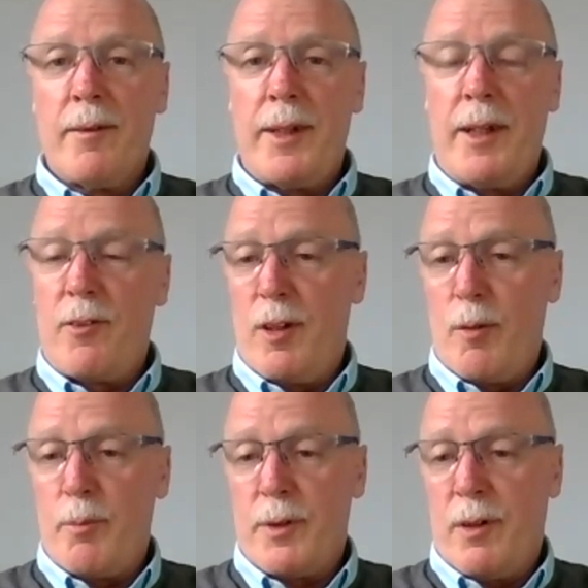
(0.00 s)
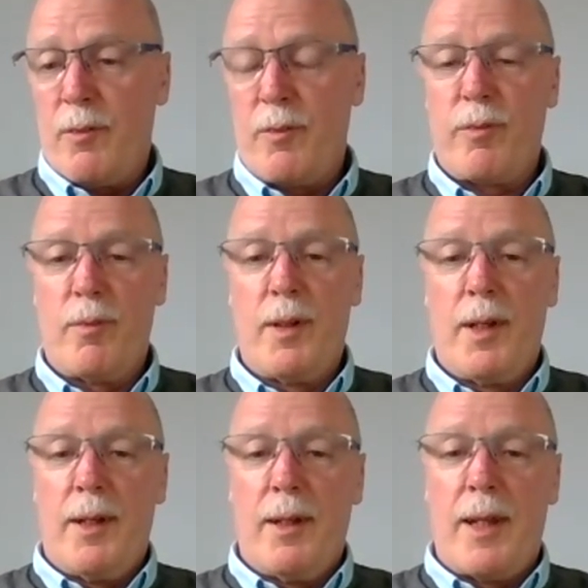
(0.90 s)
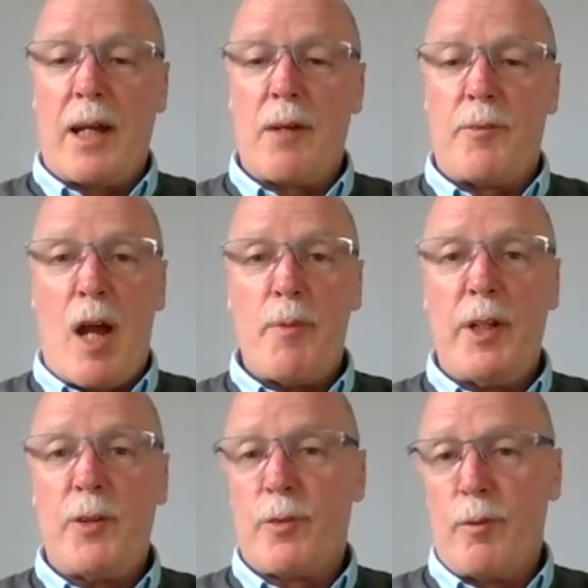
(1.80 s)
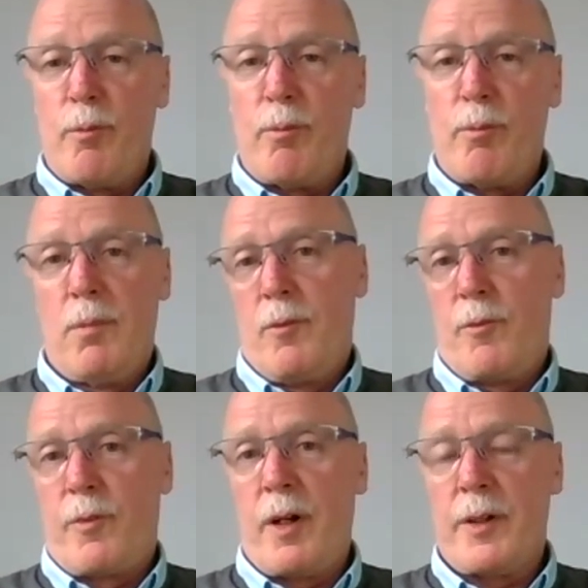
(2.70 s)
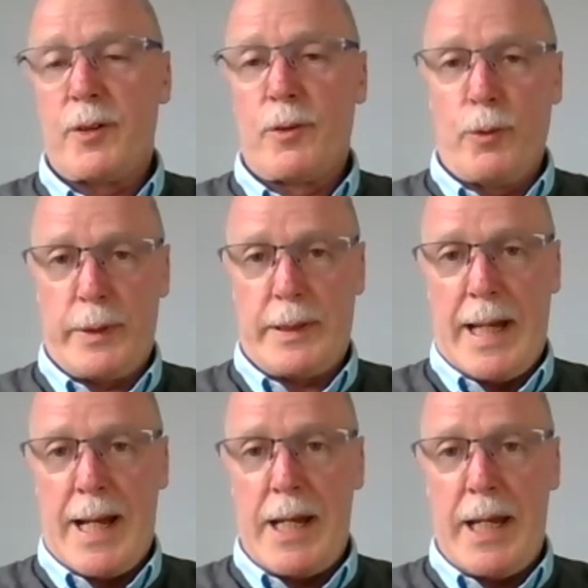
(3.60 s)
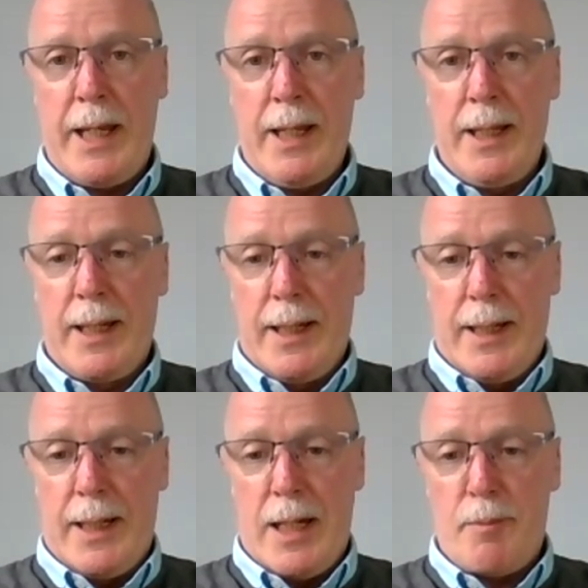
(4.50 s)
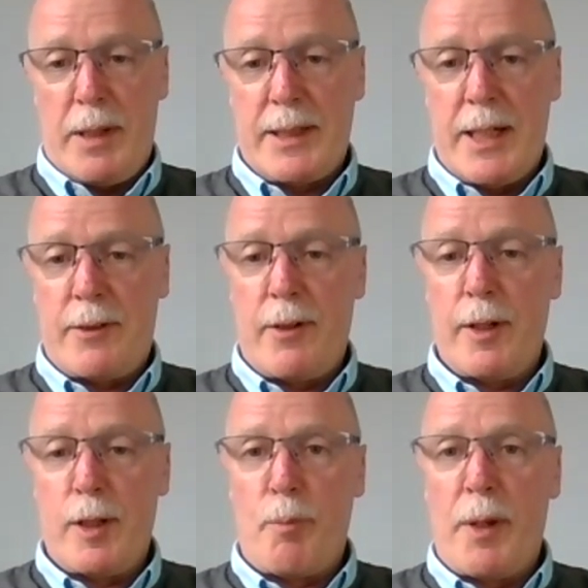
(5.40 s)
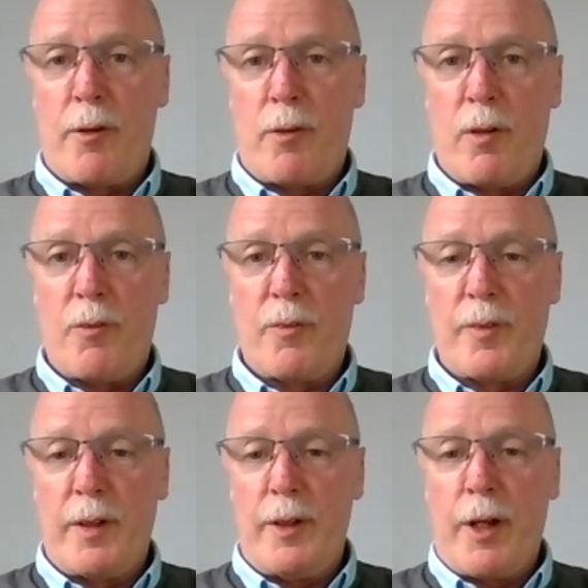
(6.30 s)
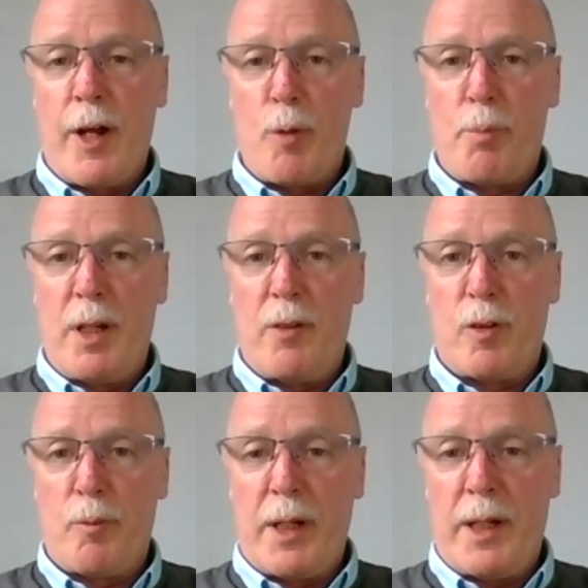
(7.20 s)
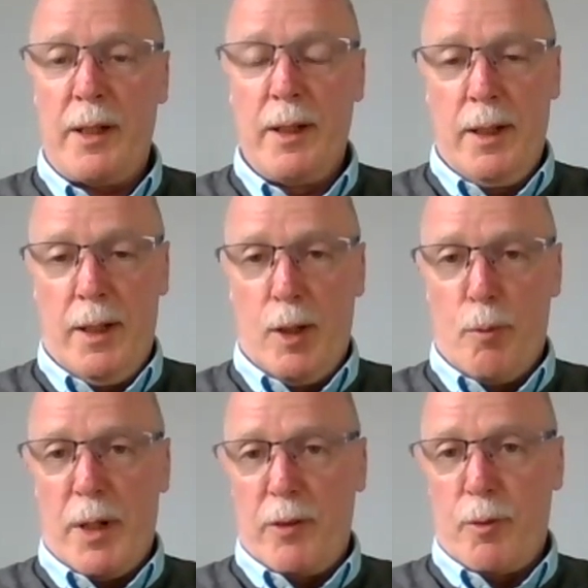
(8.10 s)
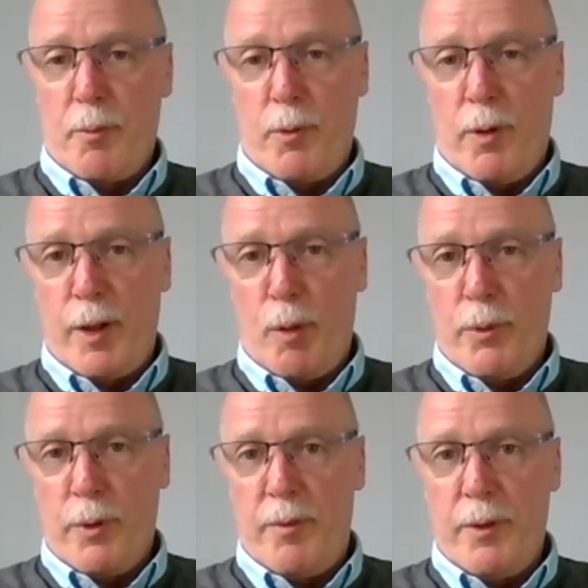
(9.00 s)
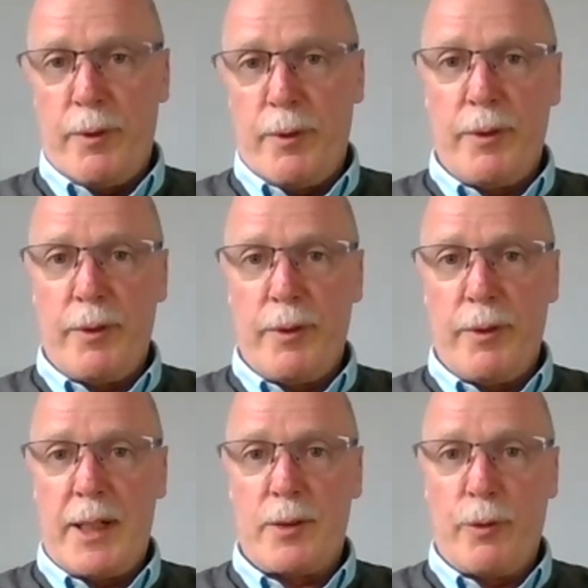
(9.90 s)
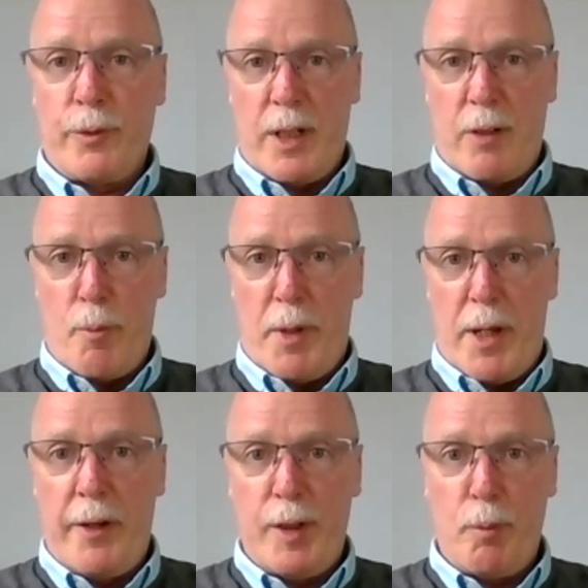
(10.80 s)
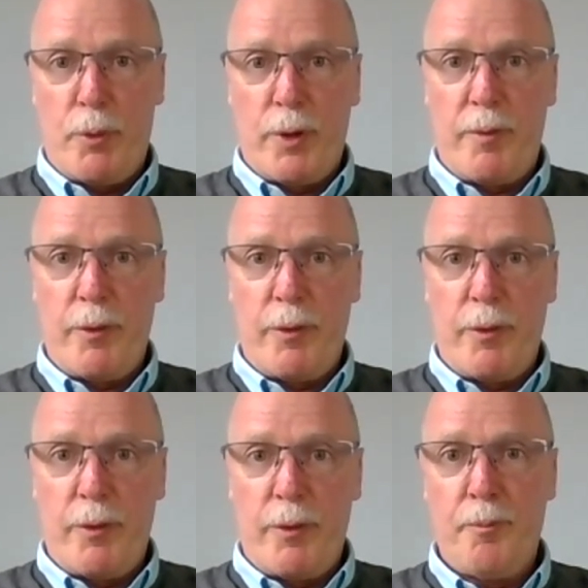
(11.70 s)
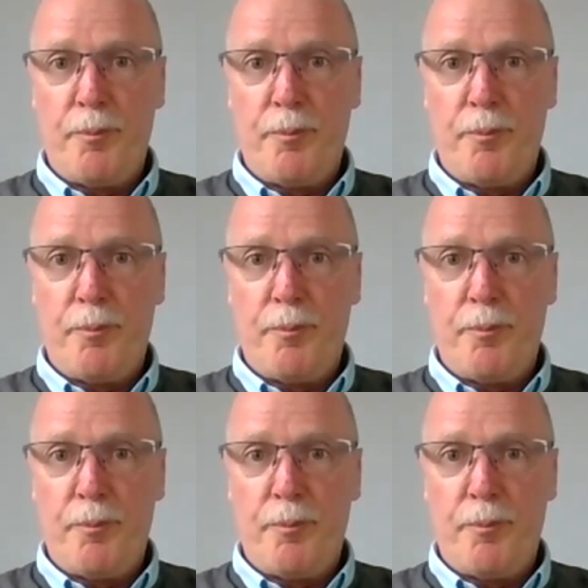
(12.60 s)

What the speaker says: in terms of lack of damage from frost or staining, etc., the better off you're going to be both from a quality point of view and I guess also from an energy point of view as well.